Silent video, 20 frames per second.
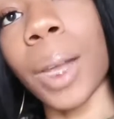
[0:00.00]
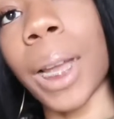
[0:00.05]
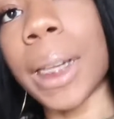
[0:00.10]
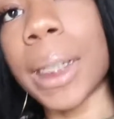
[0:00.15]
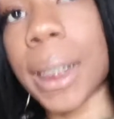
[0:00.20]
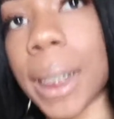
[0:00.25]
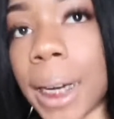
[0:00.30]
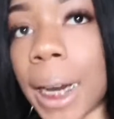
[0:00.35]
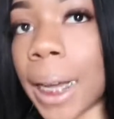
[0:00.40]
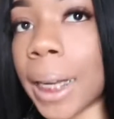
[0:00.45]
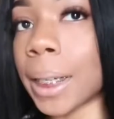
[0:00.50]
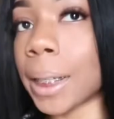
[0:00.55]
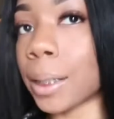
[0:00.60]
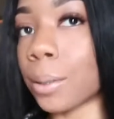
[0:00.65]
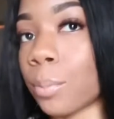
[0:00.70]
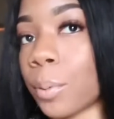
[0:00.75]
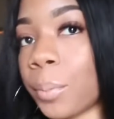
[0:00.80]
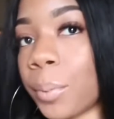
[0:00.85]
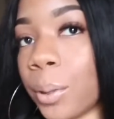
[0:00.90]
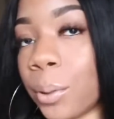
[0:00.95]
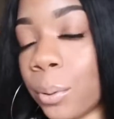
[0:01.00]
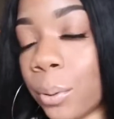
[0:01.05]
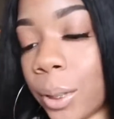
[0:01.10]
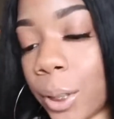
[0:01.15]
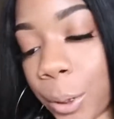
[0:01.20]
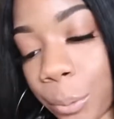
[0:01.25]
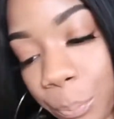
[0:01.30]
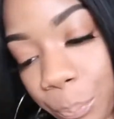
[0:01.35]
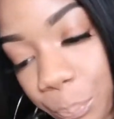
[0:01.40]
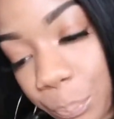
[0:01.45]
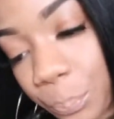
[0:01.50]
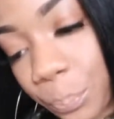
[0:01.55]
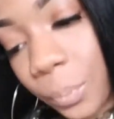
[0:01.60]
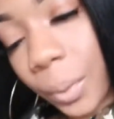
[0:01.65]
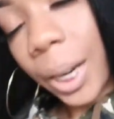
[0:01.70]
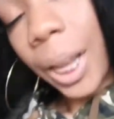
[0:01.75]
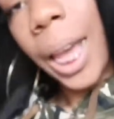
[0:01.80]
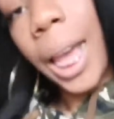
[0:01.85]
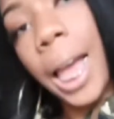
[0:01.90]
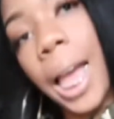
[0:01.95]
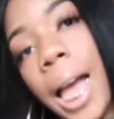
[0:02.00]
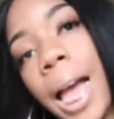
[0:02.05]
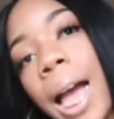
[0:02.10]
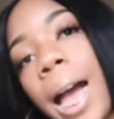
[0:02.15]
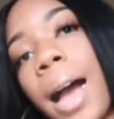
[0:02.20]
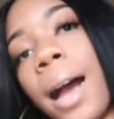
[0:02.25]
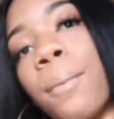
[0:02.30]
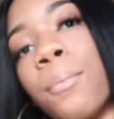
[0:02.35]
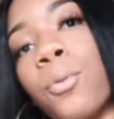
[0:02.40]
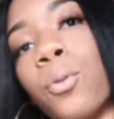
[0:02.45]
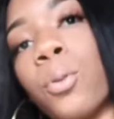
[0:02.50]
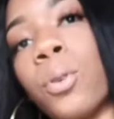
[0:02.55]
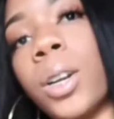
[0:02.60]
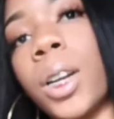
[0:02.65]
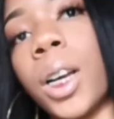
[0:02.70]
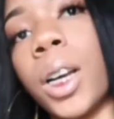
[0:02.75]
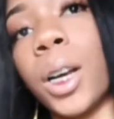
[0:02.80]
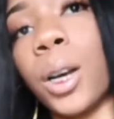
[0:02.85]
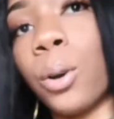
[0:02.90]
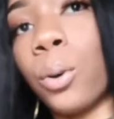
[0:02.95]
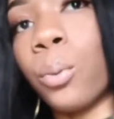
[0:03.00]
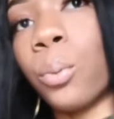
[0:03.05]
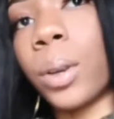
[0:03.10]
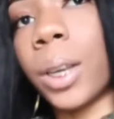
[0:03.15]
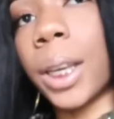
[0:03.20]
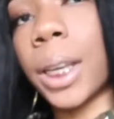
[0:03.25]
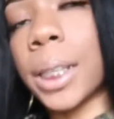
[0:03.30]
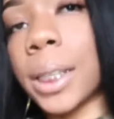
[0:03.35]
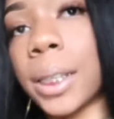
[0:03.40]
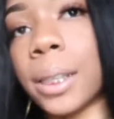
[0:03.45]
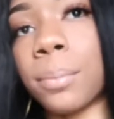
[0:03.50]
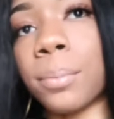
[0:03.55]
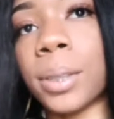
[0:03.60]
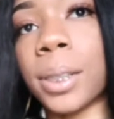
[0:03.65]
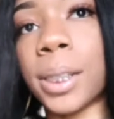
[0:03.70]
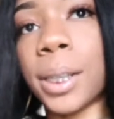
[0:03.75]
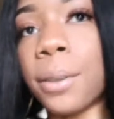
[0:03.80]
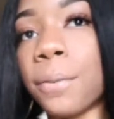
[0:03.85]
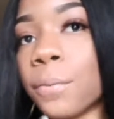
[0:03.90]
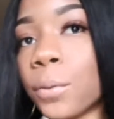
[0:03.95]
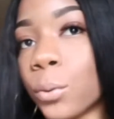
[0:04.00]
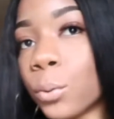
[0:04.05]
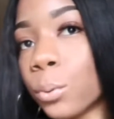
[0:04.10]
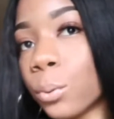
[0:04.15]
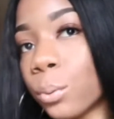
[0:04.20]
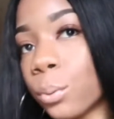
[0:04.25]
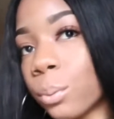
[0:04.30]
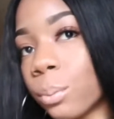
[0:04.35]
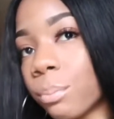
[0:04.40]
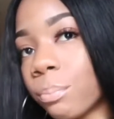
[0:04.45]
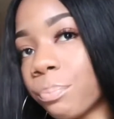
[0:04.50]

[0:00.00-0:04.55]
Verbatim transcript: today this is what we gonna do I'm gonna go get some seafood